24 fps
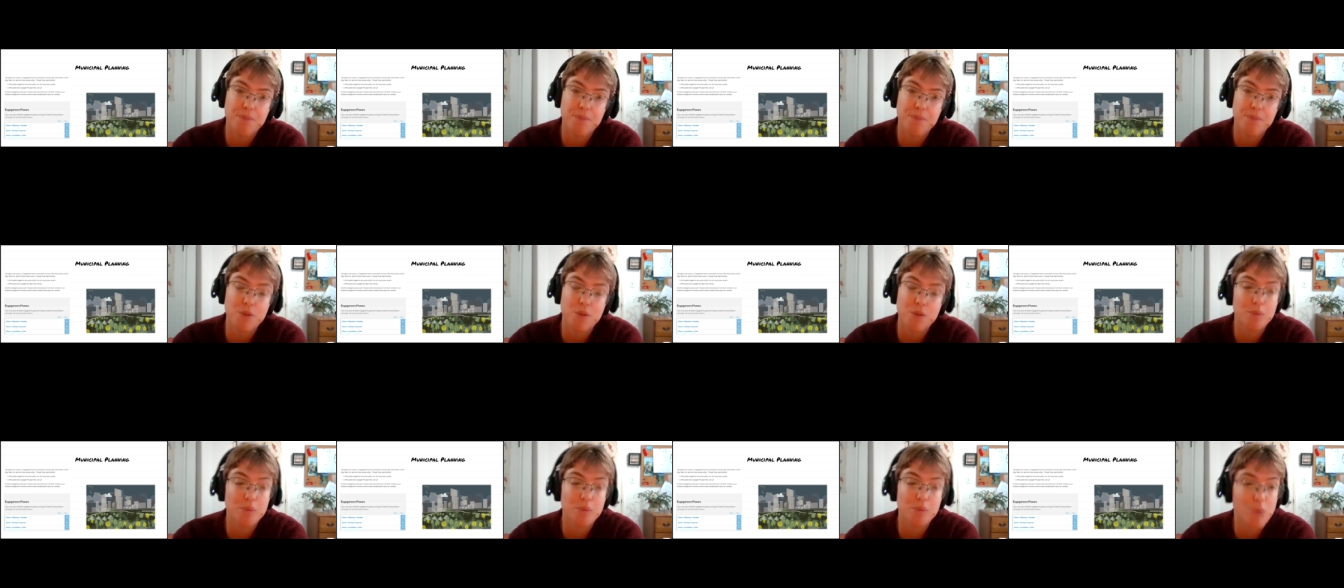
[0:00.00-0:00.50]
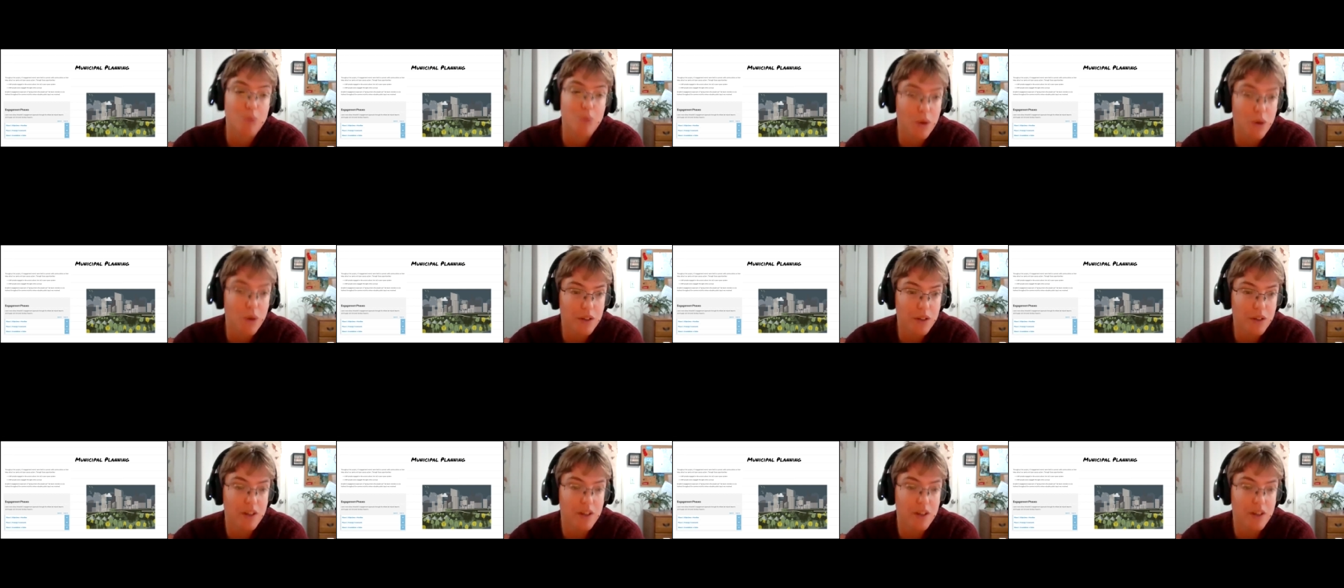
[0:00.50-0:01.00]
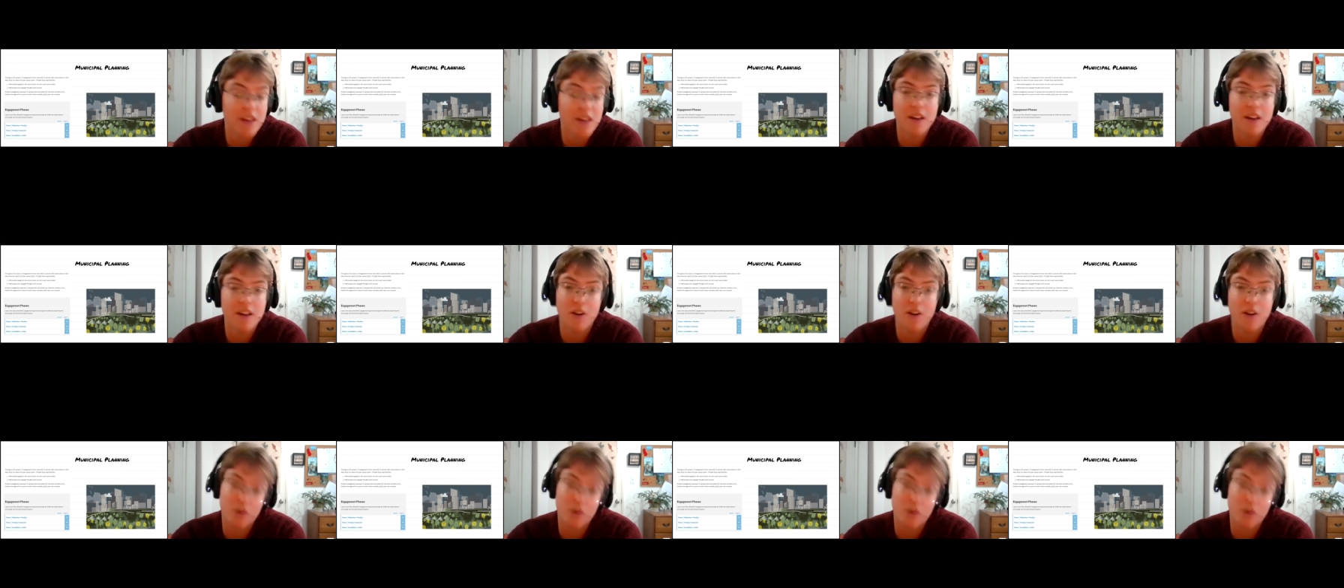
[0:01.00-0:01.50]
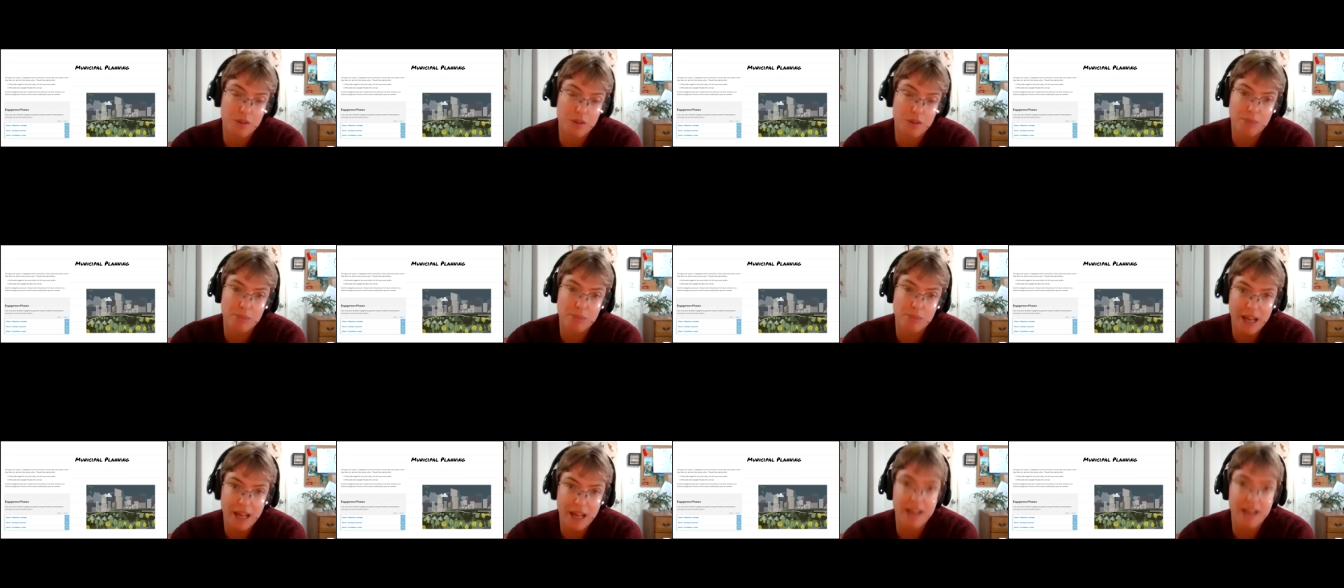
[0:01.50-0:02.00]
The report or the
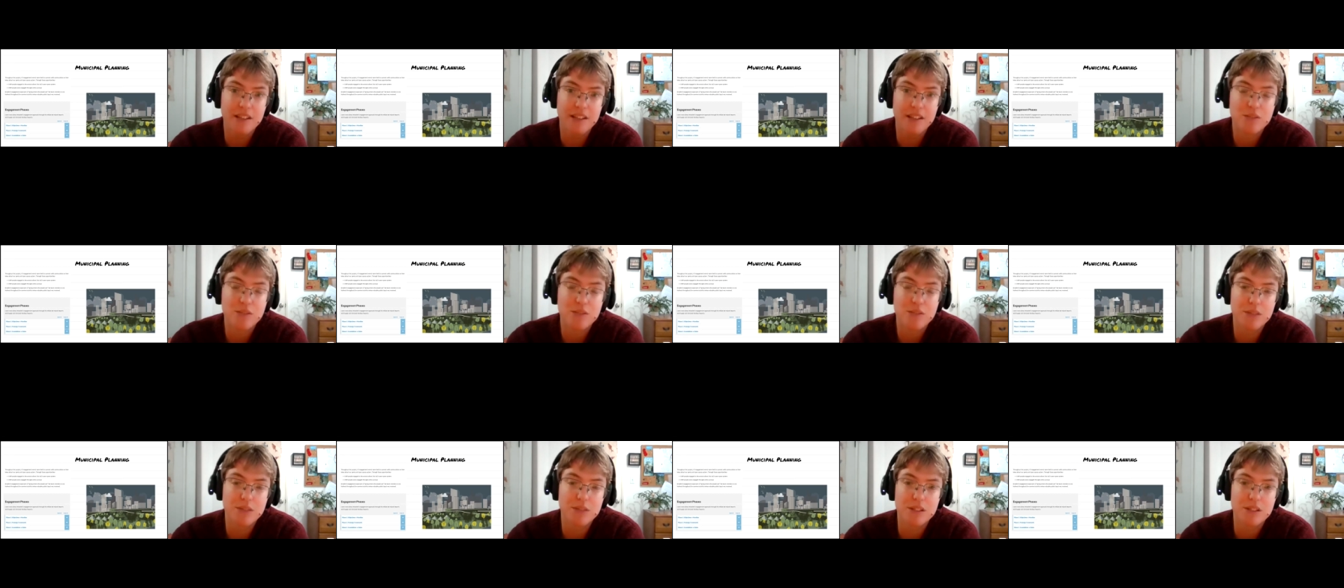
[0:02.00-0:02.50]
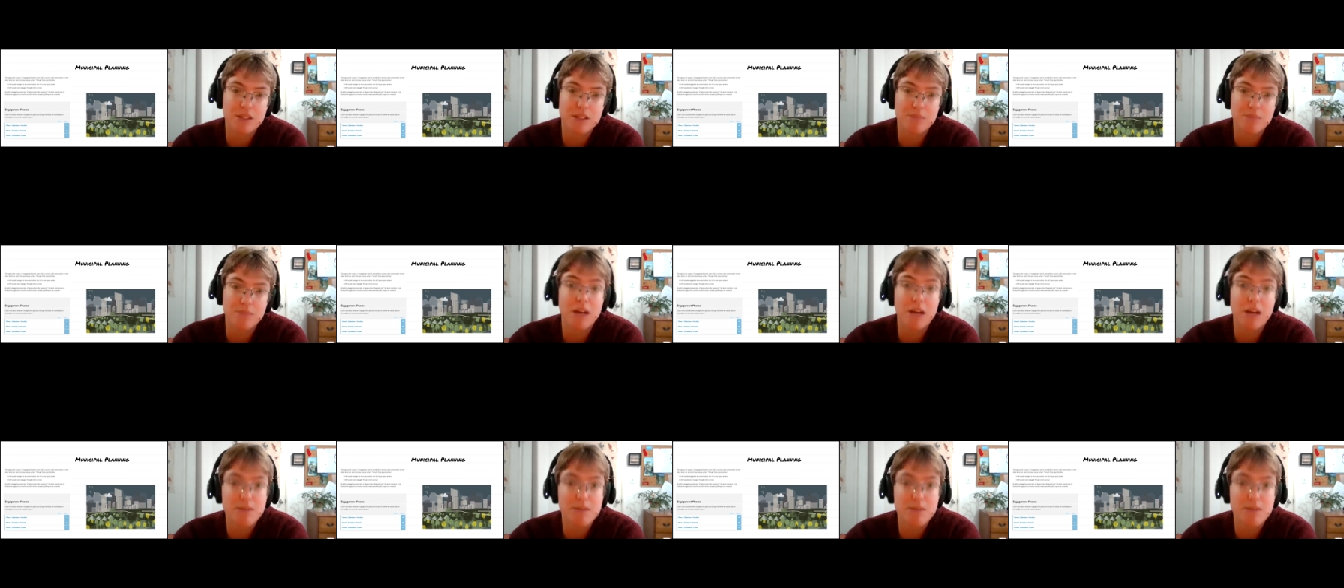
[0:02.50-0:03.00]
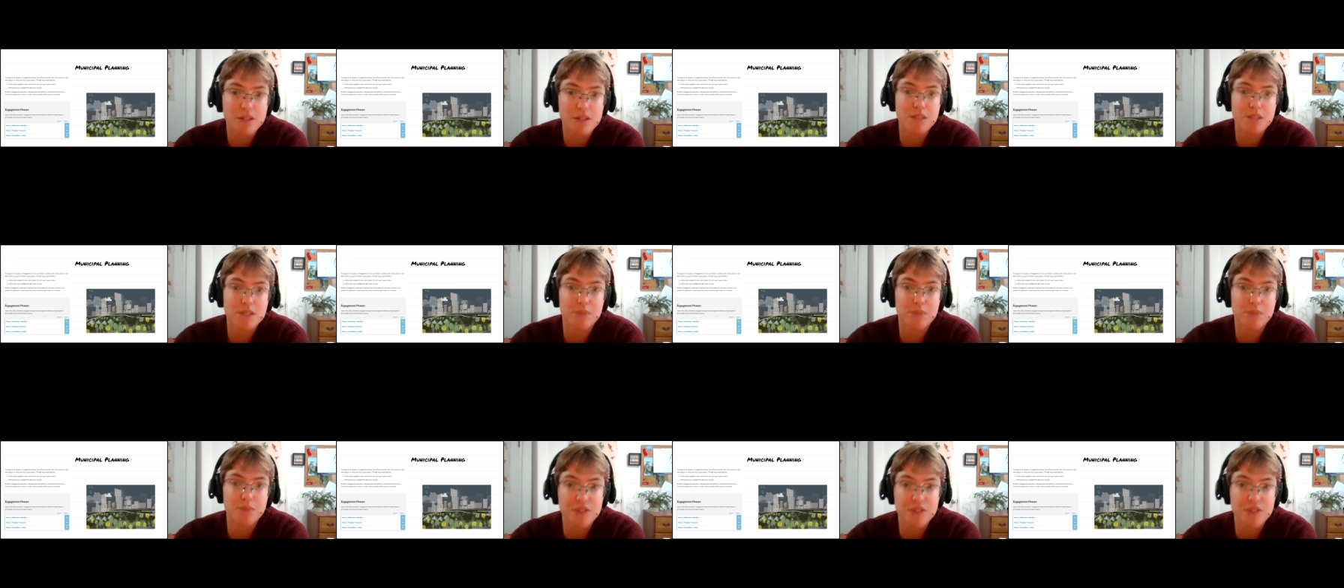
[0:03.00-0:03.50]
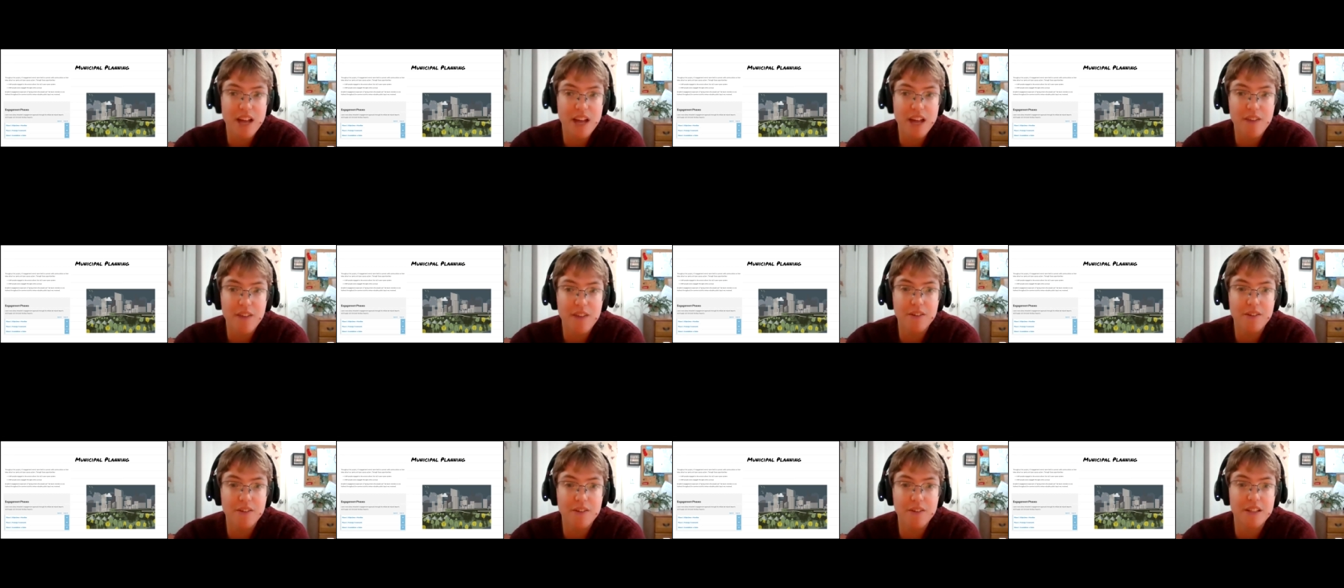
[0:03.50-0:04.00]
plan is written by municipal
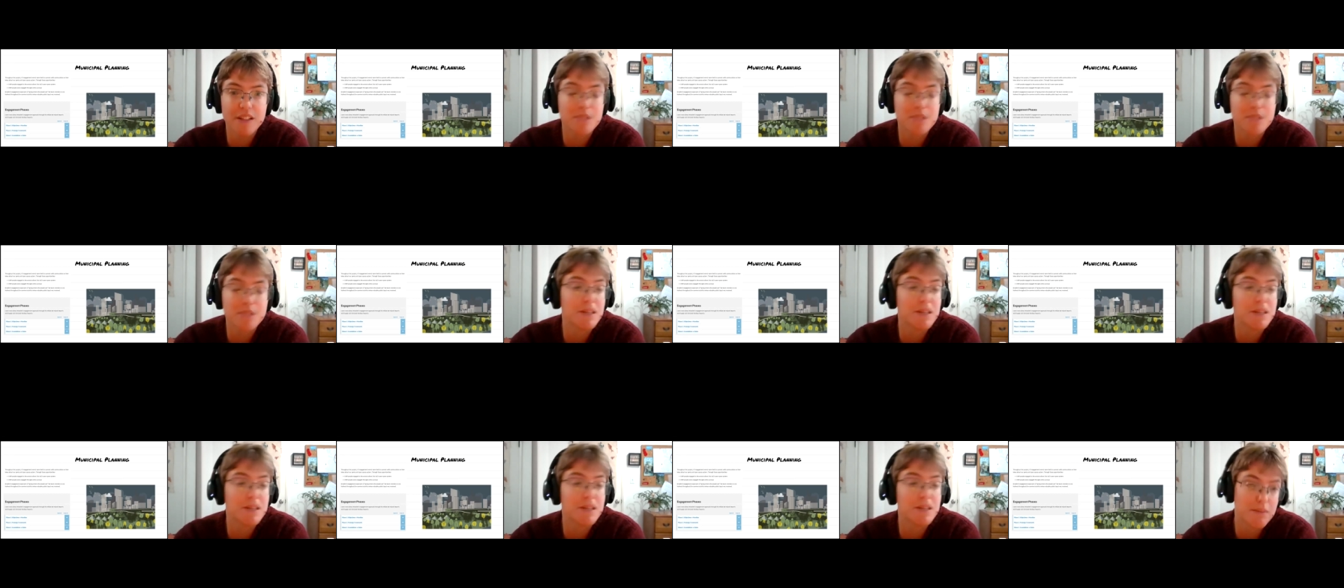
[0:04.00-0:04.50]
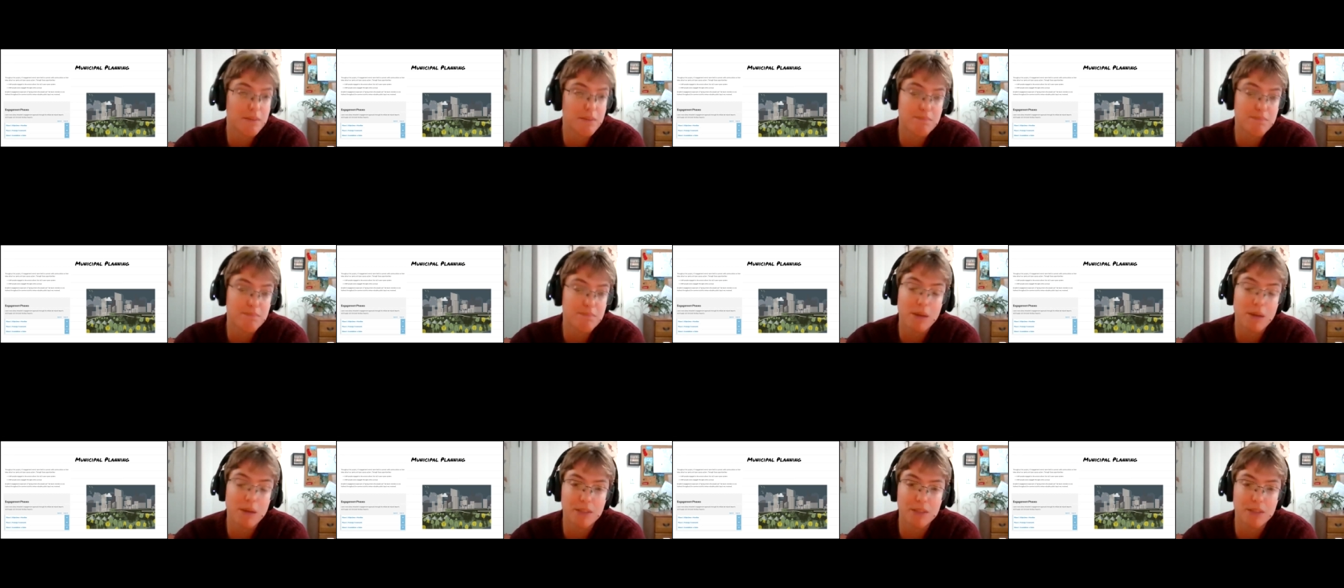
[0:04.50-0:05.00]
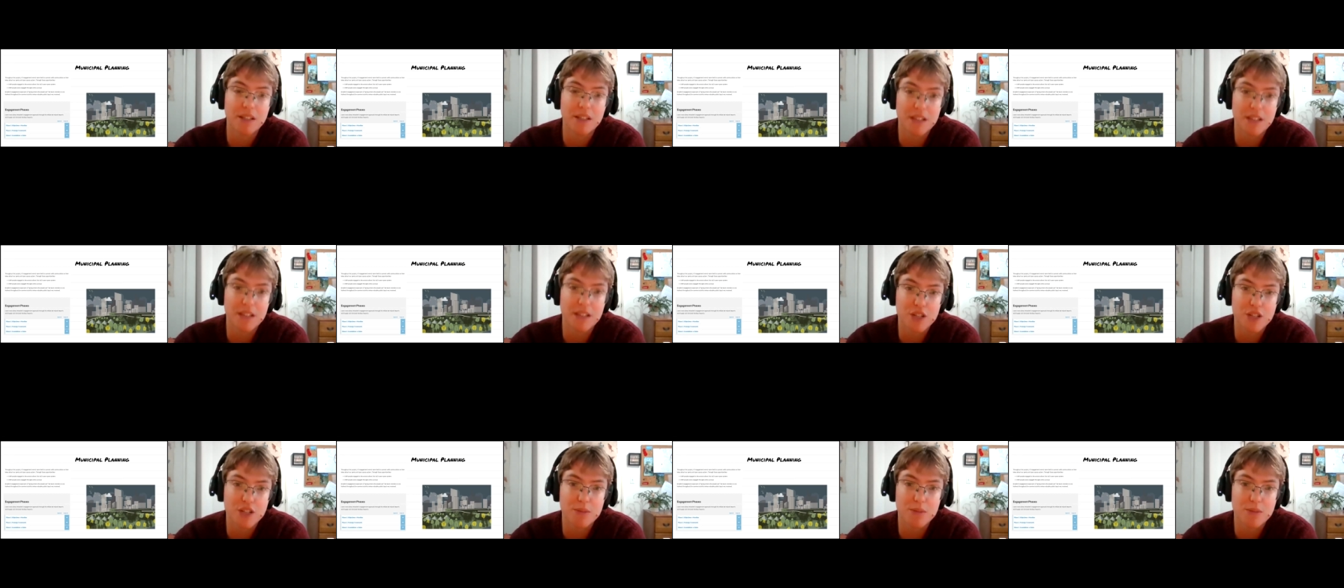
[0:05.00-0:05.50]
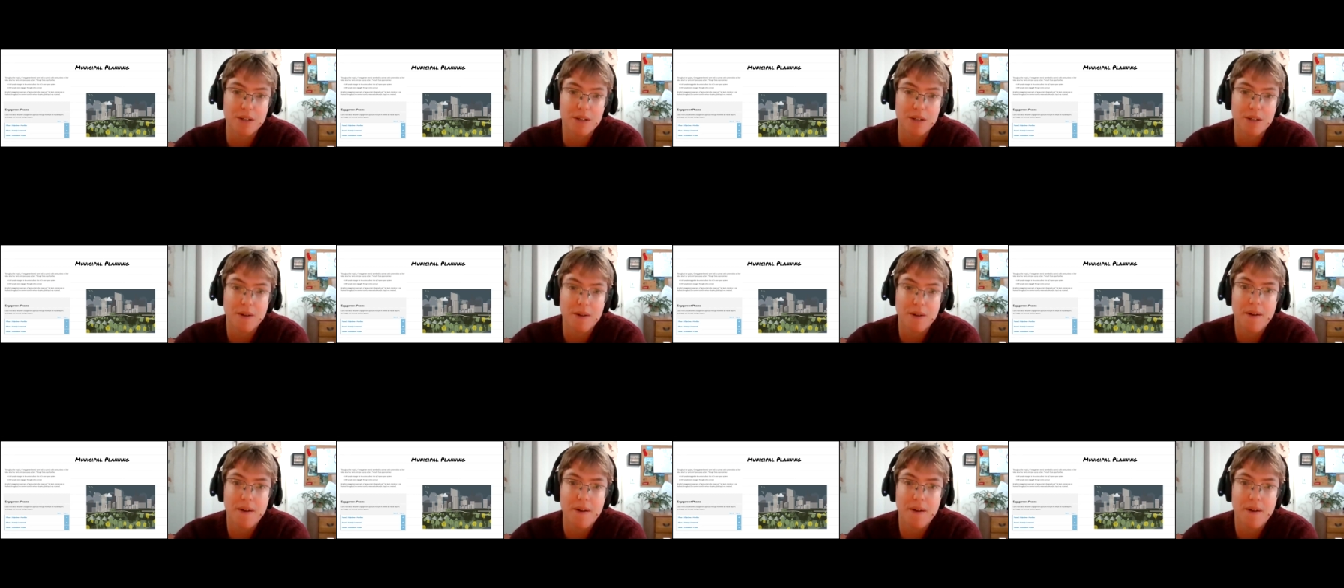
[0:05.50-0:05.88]
staff and it's based on public engagement.